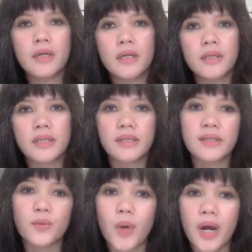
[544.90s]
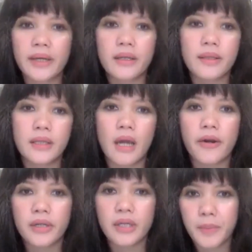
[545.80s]
This is why the
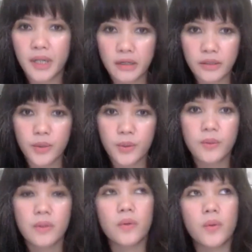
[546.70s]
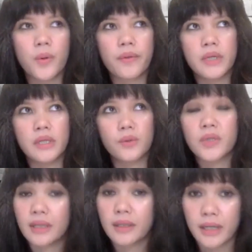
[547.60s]
archipelago or the
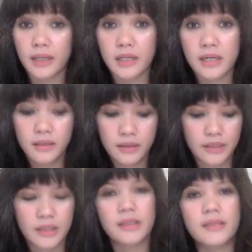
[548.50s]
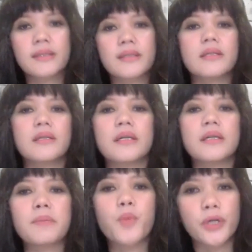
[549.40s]
Nusantara is
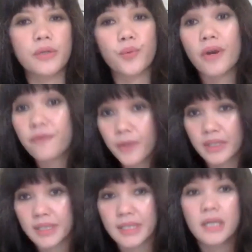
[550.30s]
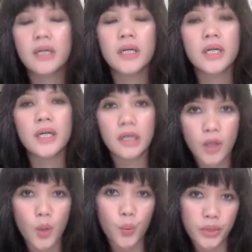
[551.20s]
an important reference,
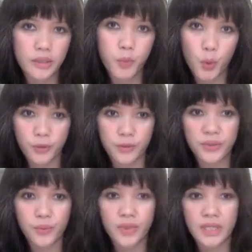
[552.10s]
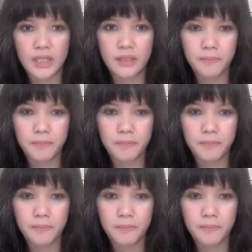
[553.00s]
along with the borders within it.